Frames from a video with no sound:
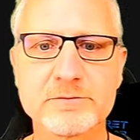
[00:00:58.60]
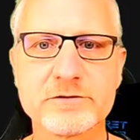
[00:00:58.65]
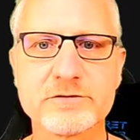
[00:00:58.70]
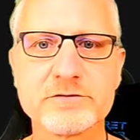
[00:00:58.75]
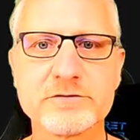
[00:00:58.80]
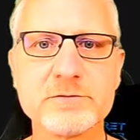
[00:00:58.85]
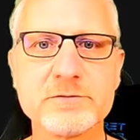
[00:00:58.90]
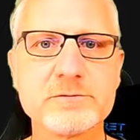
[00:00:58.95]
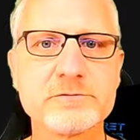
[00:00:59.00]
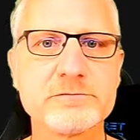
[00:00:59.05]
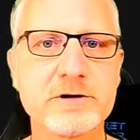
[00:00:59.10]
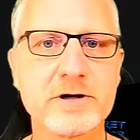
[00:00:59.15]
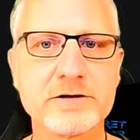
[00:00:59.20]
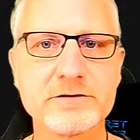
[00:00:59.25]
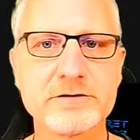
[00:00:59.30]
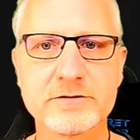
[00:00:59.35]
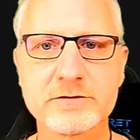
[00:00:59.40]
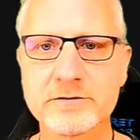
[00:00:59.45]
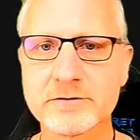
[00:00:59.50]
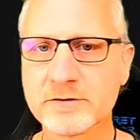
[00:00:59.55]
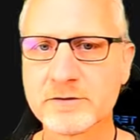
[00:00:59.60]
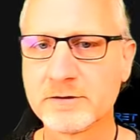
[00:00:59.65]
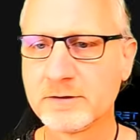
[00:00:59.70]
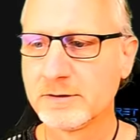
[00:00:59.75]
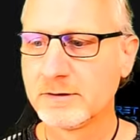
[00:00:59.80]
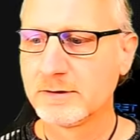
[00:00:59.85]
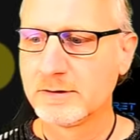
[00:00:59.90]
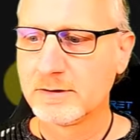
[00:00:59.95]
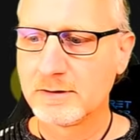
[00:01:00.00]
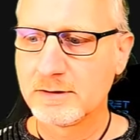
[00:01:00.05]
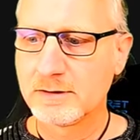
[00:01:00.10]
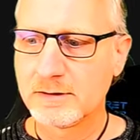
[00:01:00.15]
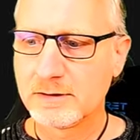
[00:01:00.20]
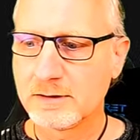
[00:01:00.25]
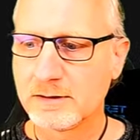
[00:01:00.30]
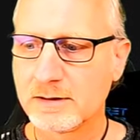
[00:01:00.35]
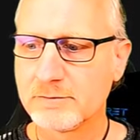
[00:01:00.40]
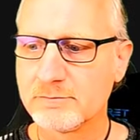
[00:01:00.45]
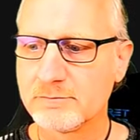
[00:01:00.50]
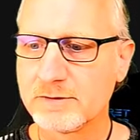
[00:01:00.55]
and Supervisor,
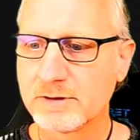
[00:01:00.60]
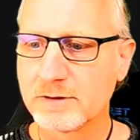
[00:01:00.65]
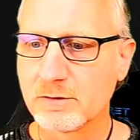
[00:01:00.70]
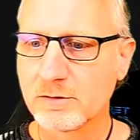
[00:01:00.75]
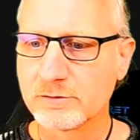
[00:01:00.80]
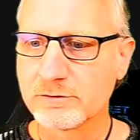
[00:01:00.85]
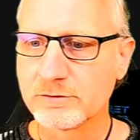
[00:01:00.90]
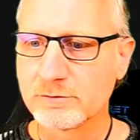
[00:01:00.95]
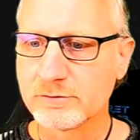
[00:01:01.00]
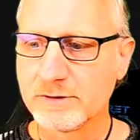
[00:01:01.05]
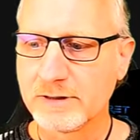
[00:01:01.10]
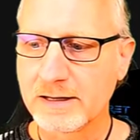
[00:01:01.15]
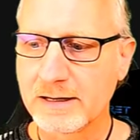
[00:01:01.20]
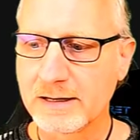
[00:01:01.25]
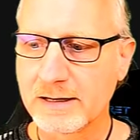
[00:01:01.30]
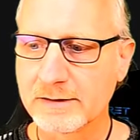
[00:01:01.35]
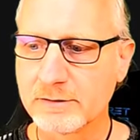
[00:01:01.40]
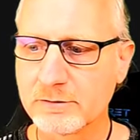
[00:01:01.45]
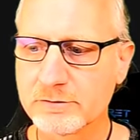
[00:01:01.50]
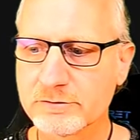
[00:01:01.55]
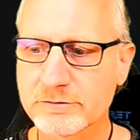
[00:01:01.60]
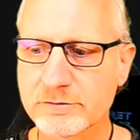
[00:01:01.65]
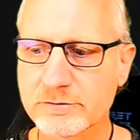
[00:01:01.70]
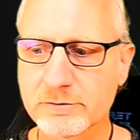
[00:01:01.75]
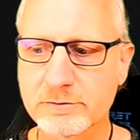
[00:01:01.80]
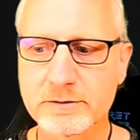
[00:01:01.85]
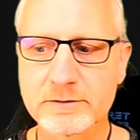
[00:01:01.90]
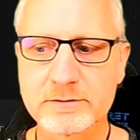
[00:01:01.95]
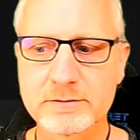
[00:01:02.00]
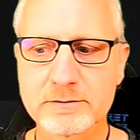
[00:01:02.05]
and we go to the add-on store.